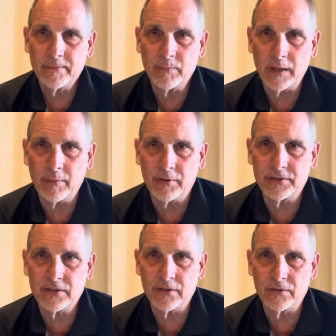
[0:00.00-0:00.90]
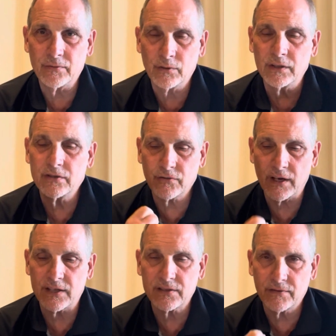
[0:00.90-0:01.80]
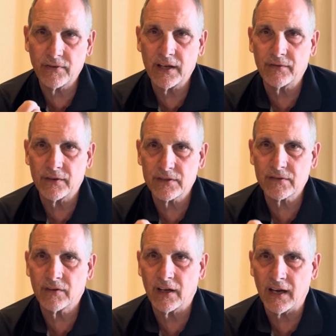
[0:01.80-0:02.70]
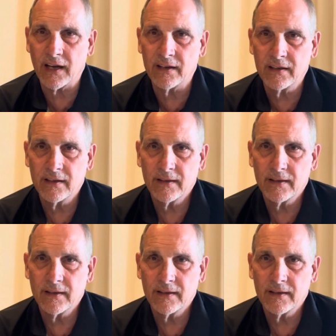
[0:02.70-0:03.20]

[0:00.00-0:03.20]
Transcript: be able to really trust the faithfulness of God